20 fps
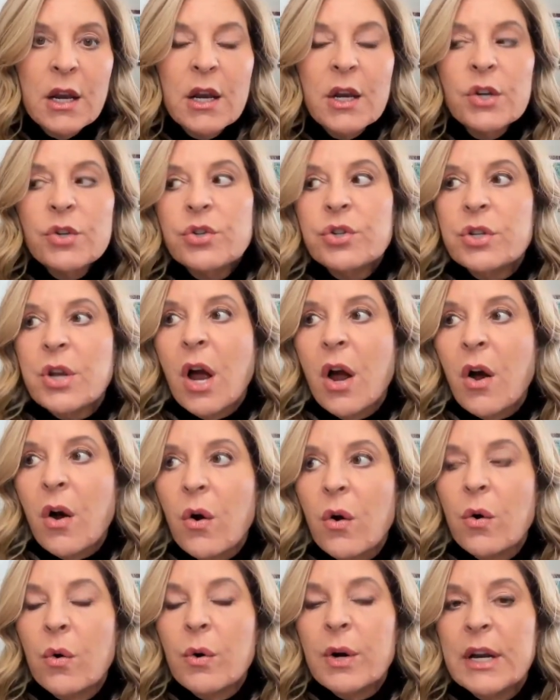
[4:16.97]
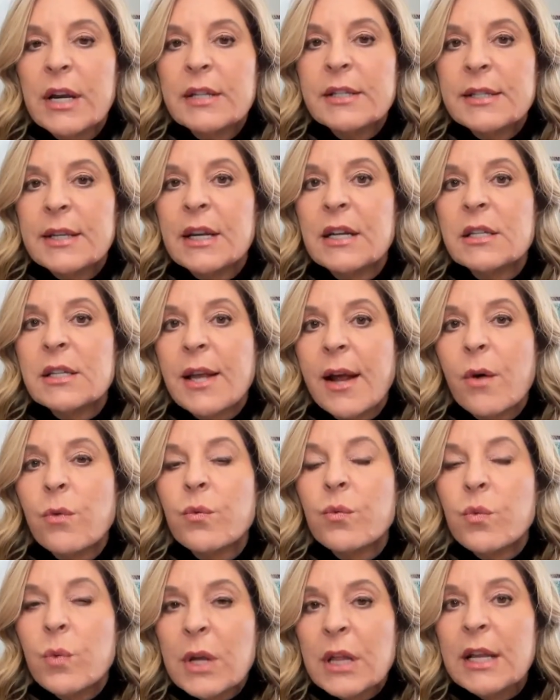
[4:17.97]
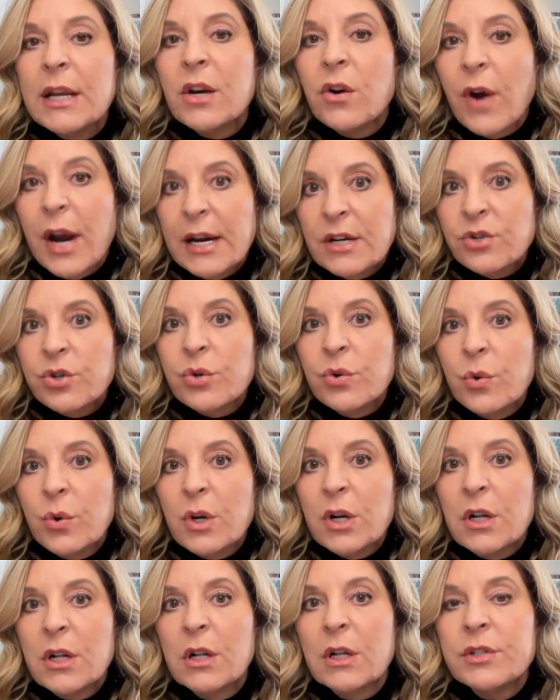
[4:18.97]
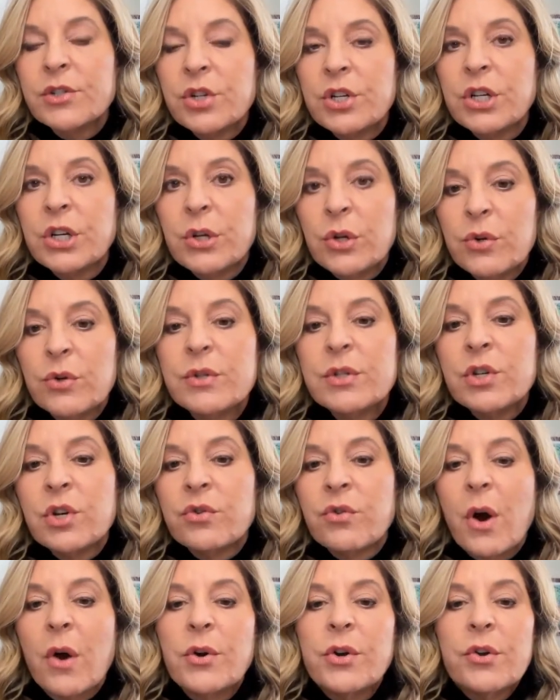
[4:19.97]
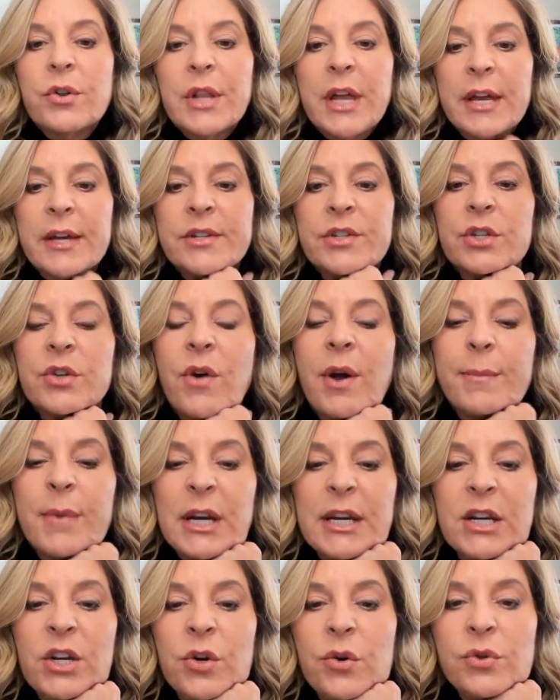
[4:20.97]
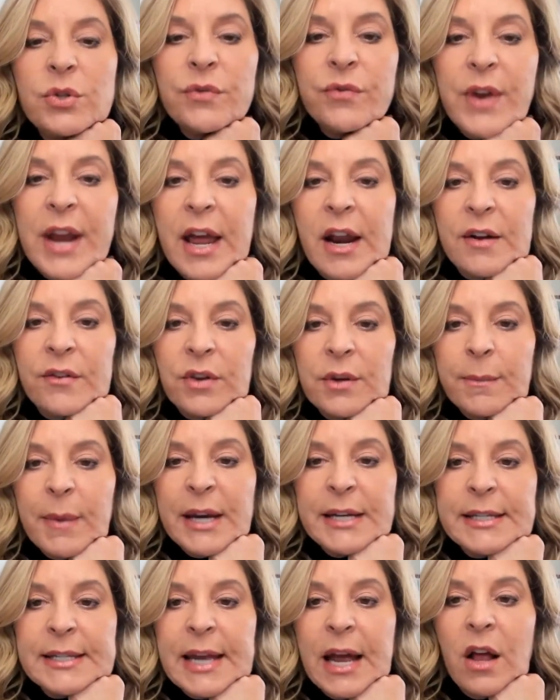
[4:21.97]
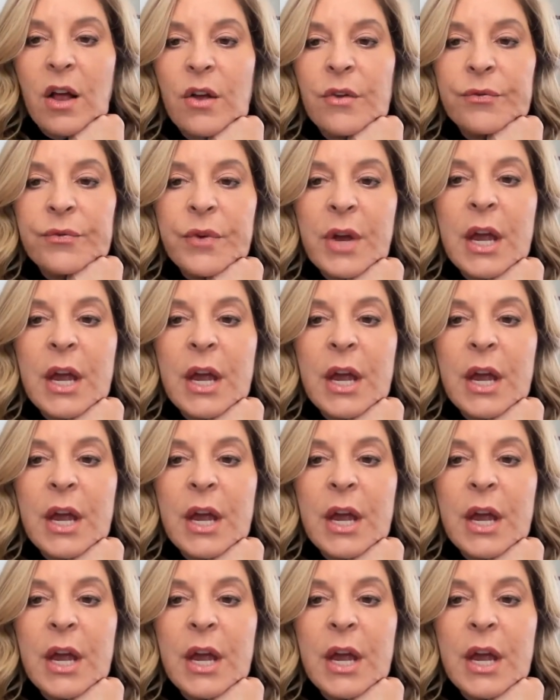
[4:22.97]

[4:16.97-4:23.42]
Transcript: So it's a really great tool to use to grow your list. So I'm a huge fan of it myself.